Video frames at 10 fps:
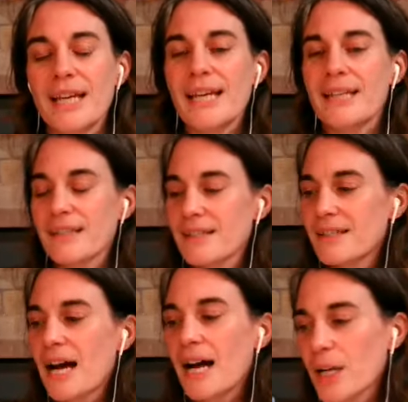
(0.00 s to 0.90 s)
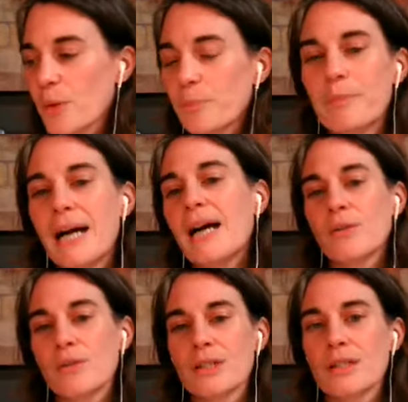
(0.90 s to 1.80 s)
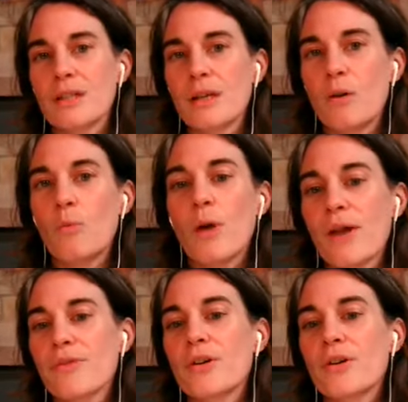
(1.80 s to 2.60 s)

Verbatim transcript: It is not about whether